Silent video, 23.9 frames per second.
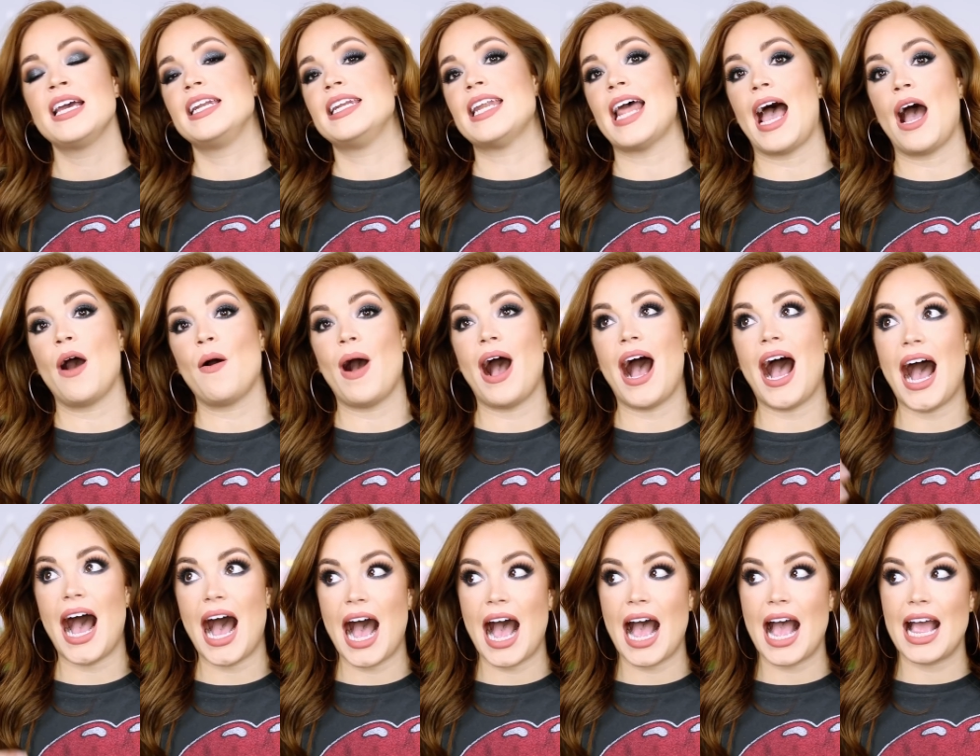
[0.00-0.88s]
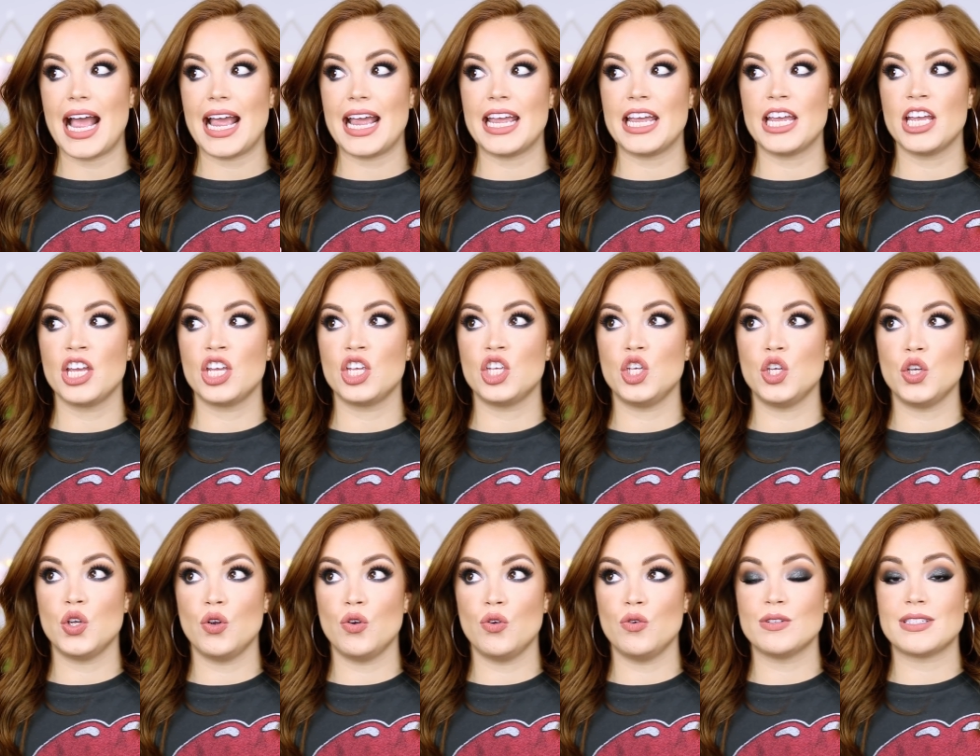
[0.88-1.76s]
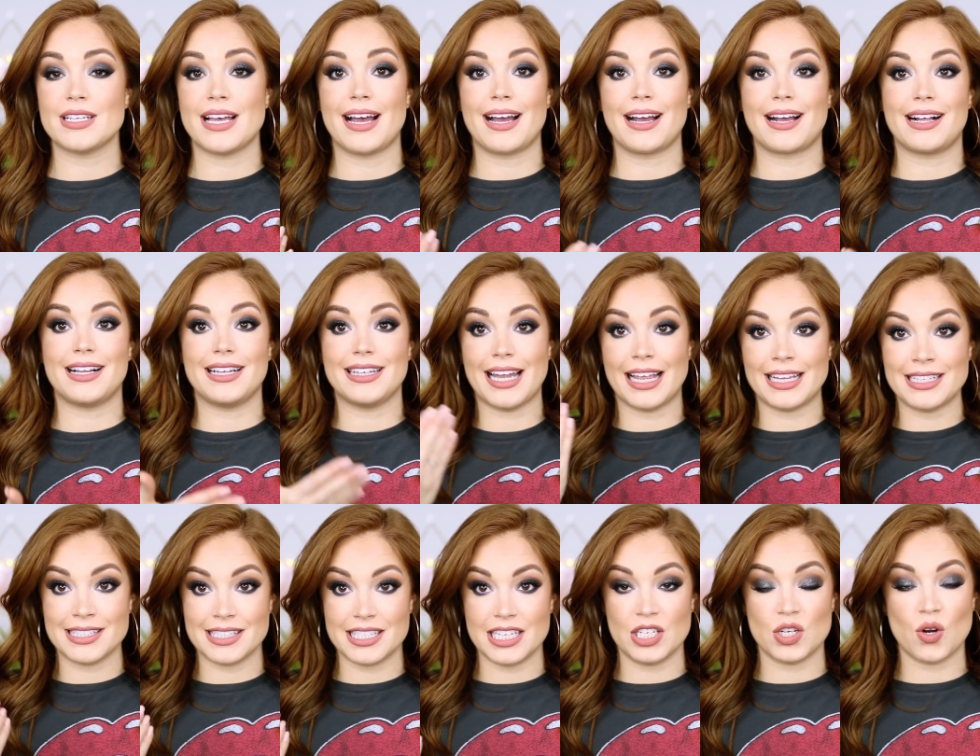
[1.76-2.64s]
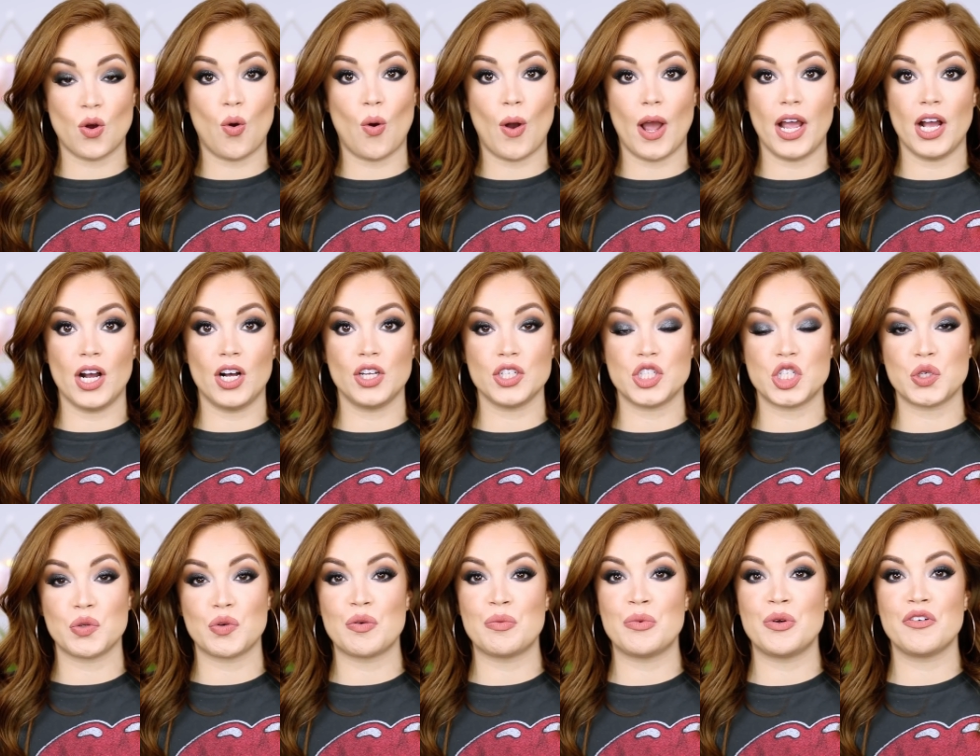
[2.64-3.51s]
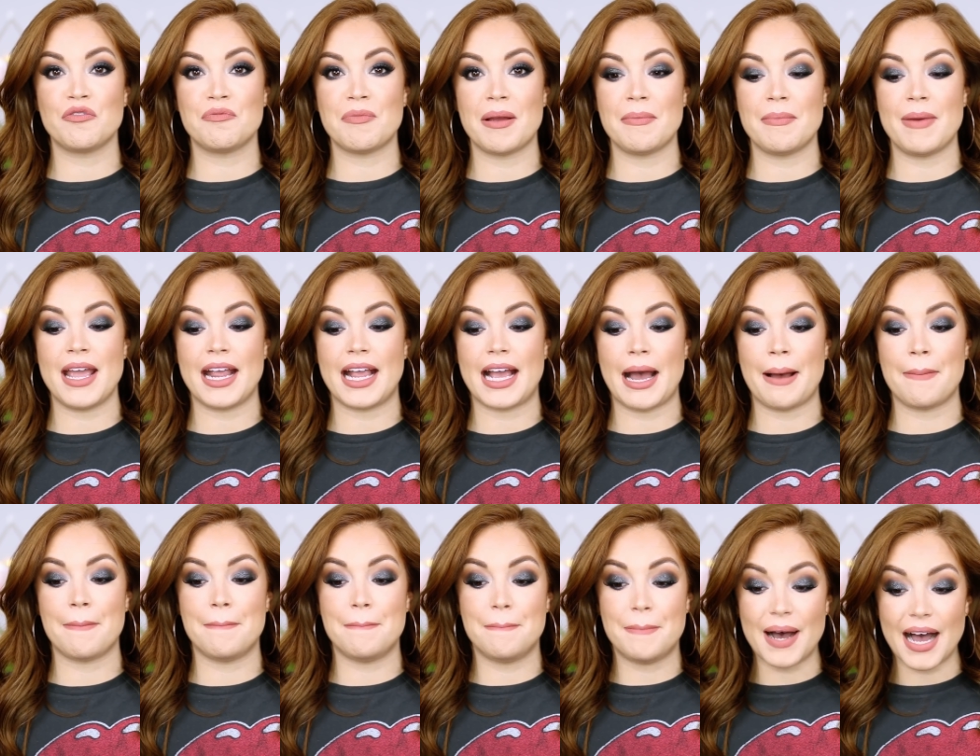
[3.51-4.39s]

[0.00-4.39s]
Now, I use a cleansing oil to remove my makeup,